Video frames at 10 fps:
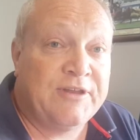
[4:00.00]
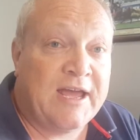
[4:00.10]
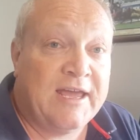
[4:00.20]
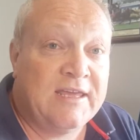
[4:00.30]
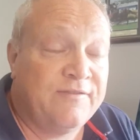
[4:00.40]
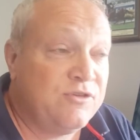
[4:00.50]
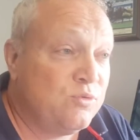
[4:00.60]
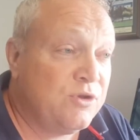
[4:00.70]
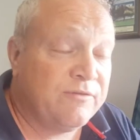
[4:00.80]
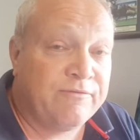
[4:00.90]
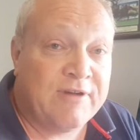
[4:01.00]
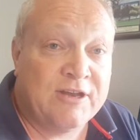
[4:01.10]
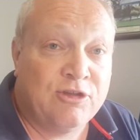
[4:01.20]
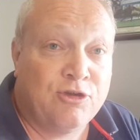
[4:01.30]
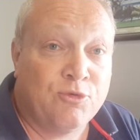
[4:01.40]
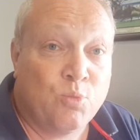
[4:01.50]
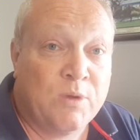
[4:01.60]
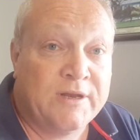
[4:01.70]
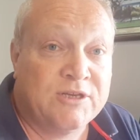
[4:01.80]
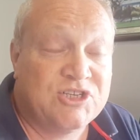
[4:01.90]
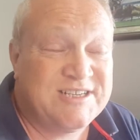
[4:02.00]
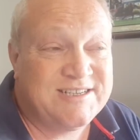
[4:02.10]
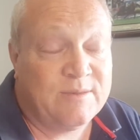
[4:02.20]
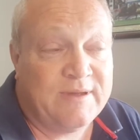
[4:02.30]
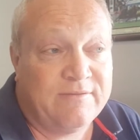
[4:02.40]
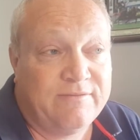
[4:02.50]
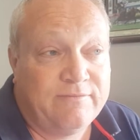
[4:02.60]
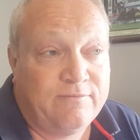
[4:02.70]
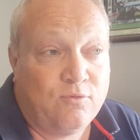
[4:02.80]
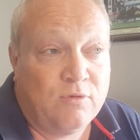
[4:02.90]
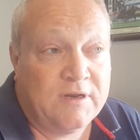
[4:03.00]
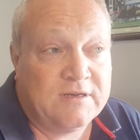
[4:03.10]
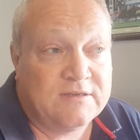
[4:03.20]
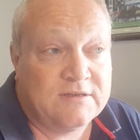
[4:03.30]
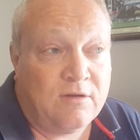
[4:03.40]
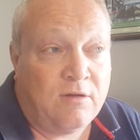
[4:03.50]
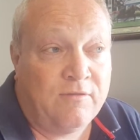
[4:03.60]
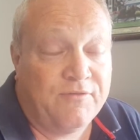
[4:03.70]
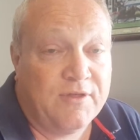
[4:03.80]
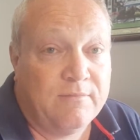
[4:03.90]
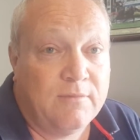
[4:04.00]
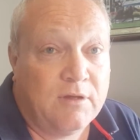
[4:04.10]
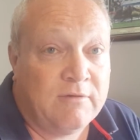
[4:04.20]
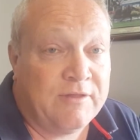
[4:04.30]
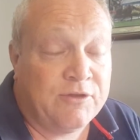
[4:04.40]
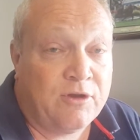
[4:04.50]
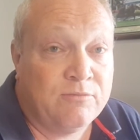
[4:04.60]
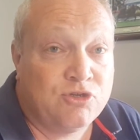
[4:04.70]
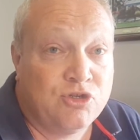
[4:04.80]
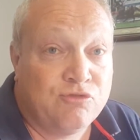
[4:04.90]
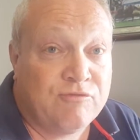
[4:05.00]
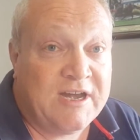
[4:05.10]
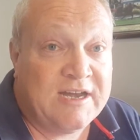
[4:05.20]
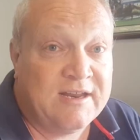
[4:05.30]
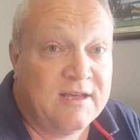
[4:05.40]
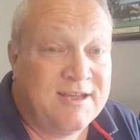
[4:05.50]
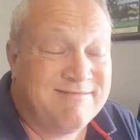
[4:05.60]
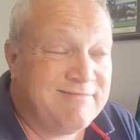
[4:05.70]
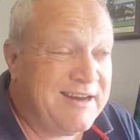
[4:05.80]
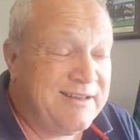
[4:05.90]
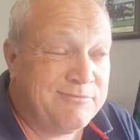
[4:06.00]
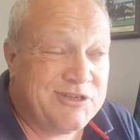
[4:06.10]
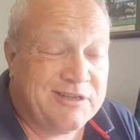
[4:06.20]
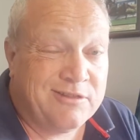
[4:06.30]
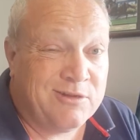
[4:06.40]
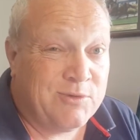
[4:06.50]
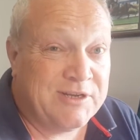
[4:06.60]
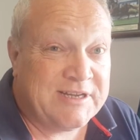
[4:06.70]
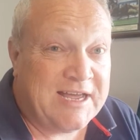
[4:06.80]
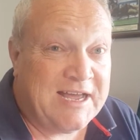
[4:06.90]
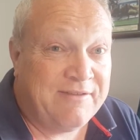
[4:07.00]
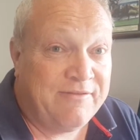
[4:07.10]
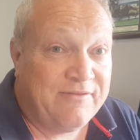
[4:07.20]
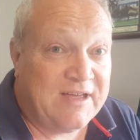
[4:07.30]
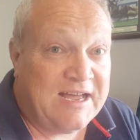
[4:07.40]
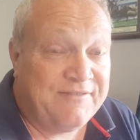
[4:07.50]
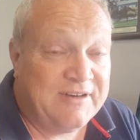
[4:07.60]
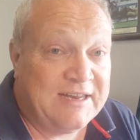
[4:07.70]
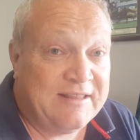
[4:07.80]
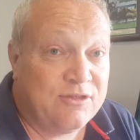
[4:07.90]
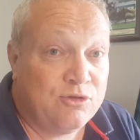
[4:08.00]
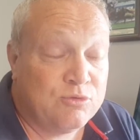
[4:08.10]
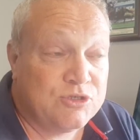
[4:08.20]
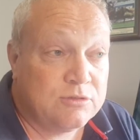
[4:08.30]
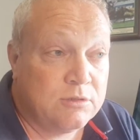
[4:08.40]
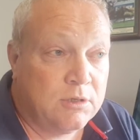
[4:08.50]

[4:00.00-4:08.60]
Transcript: day. If you weren't in front, you couldn't win. She settled about 4 lengths off them around the home turn, ran them to the winner to half a length, who was